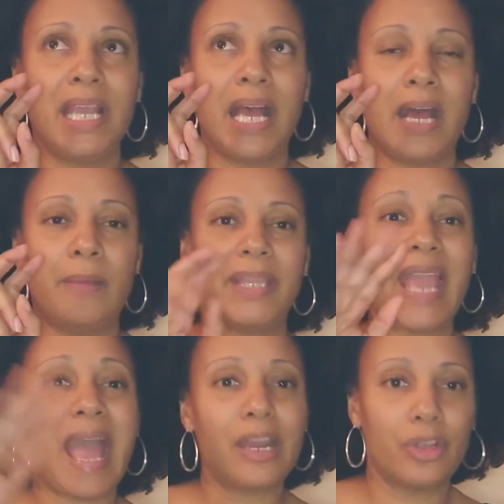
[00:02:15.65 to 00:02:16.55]

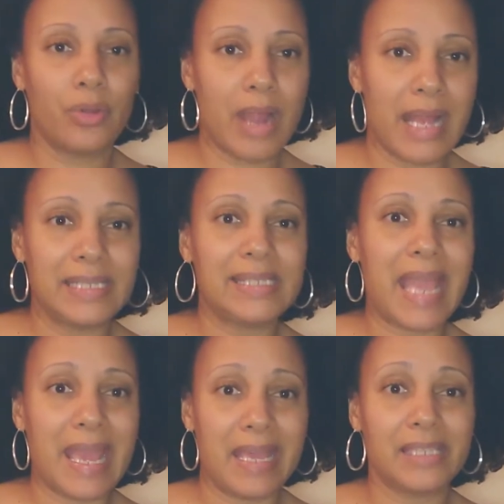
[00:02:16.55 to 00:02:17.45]
categorized
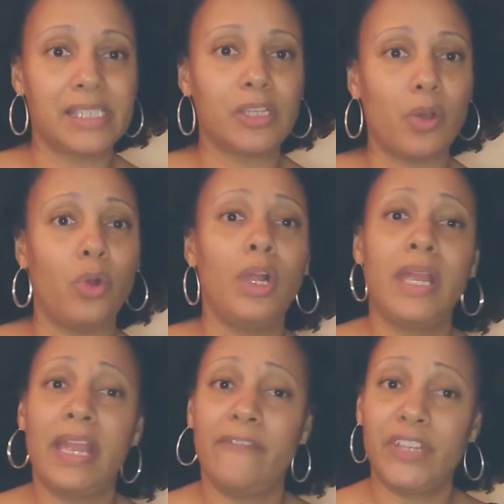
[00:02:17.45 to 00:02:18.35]
as. So
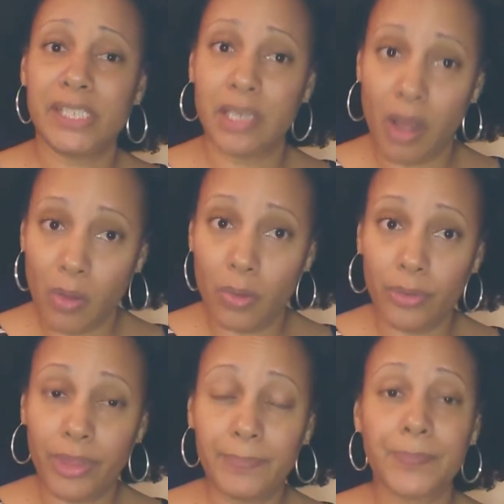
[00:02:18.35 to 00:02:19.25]
if it's an oath,